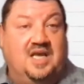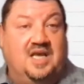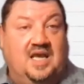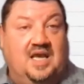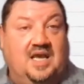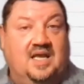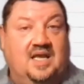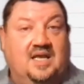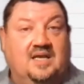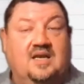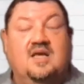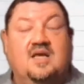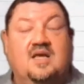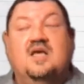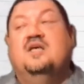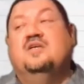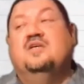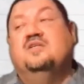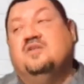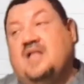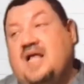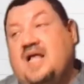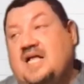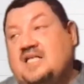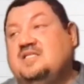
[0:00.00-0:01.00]
again.
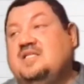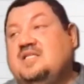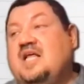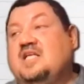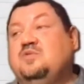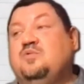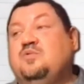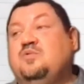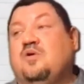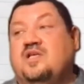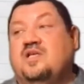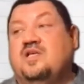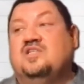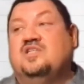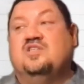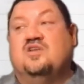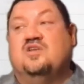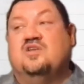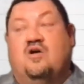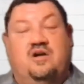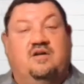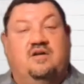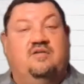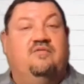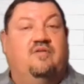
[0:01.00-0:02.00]
So that's where this
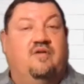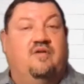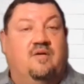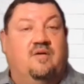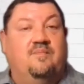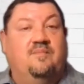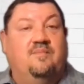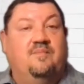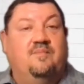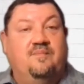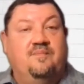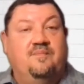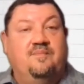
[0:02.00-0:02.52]
started from.